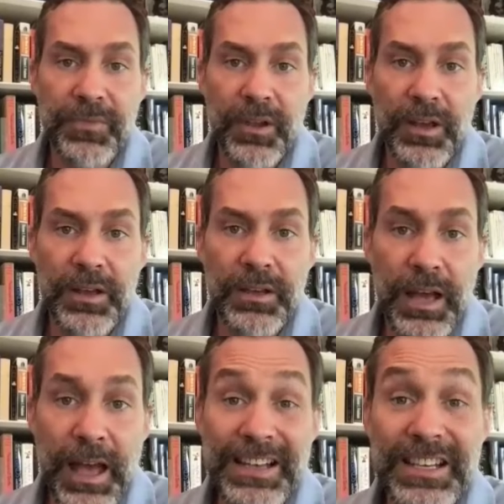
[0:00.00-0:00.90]
it
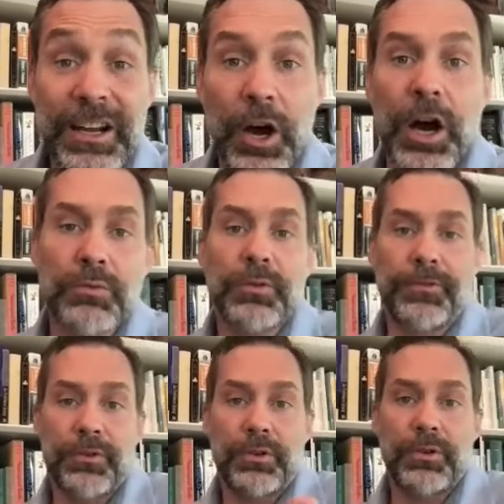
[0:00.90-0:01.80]
has an
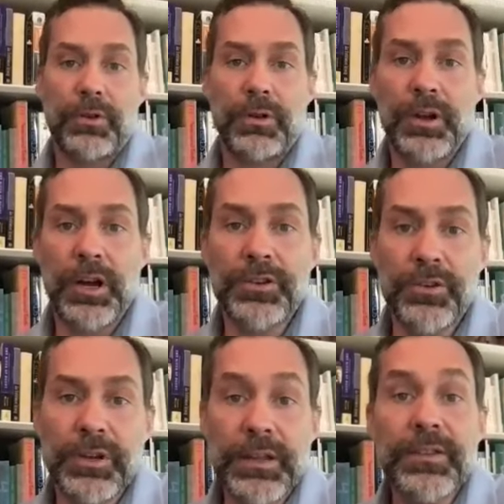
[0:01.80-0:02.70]
aquifer
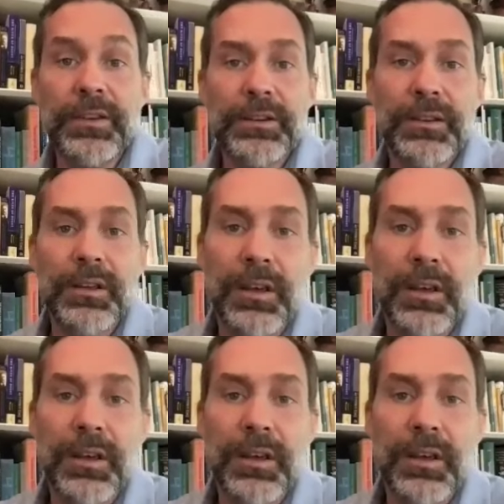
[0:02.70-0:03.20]
underneath it.